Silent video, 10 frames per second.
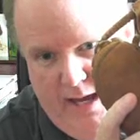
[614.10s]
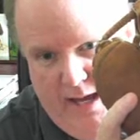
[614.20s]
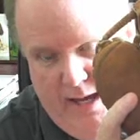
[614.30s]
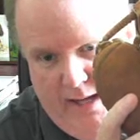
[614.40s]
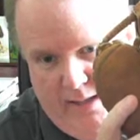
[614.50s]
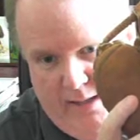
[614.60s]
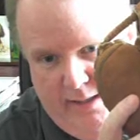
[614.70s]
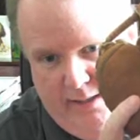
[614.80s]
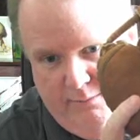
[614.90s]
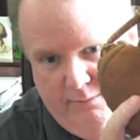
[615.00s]

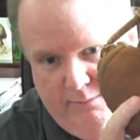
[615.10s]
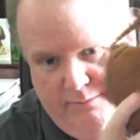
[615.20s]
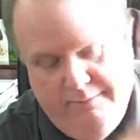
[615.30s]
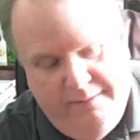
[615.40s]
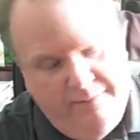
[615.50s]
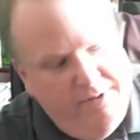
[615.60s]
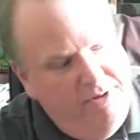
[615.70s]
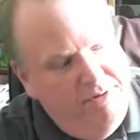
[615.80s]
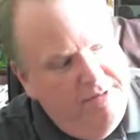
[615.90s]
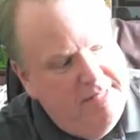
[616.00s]
And if you
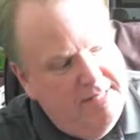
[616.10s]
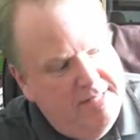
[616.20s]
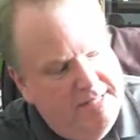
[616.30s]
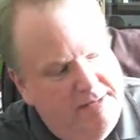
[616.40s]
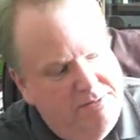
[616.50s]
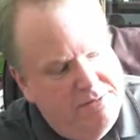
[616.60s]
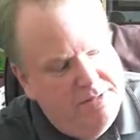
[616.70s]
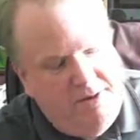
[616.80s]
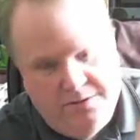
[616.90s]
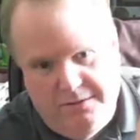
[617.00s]
notice, this is an old
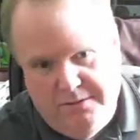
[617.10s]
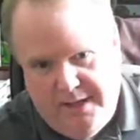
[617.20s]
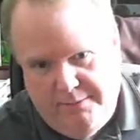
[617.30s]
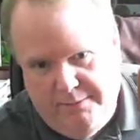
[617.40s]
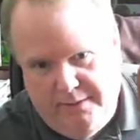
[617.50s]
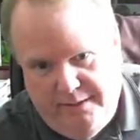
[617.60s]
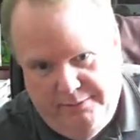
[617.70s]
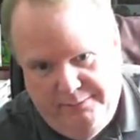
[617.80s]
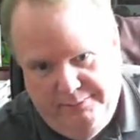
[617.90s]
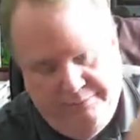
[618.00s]
saucer type glove.
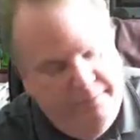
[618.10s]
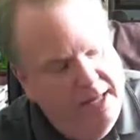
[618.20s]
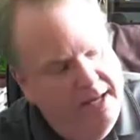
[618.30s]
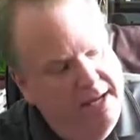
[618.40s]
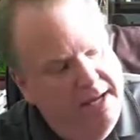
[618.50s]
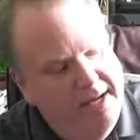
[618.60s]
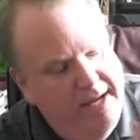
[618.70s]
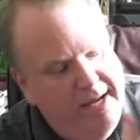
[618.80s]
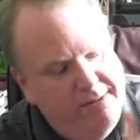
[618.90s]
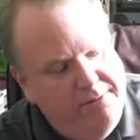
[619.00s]

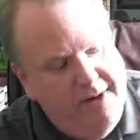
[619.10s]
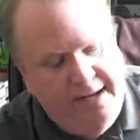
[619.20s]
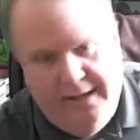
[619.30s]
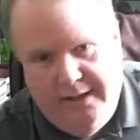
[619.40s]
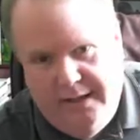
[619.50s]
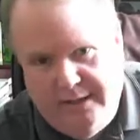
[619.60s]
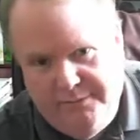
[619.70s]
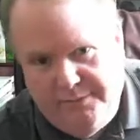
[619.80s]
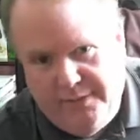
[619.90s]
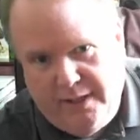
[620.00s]
And Randy Hundley
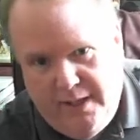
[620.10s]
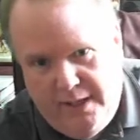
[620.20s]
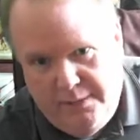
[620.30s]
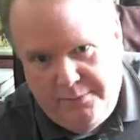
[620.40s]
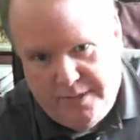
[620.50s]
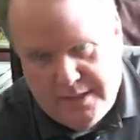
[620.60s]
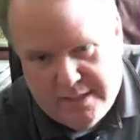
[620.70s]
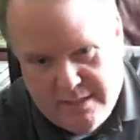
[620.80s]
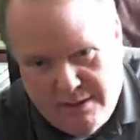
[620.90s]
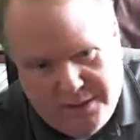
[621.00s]
for the Cubs had
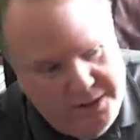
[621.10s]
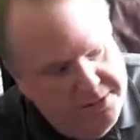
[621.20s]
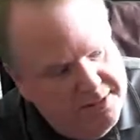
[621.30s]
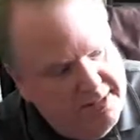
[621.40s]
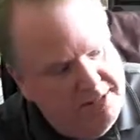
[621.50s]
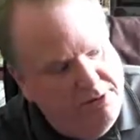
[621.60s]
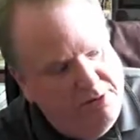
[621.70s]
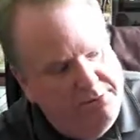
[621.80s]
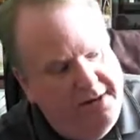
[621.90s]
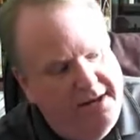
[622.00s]
started using a
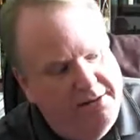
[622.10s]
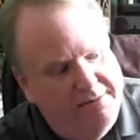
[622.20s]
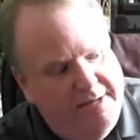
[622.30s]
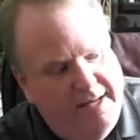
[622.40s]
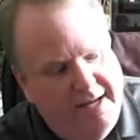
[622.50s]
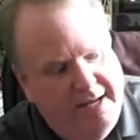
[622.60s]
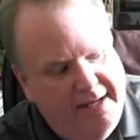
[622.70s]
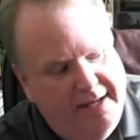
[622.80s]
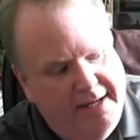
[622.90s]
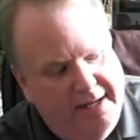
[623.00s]
newer model that
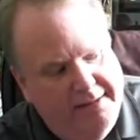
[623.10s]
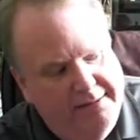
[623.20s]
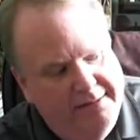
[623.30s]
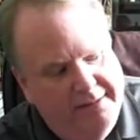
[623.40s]
had a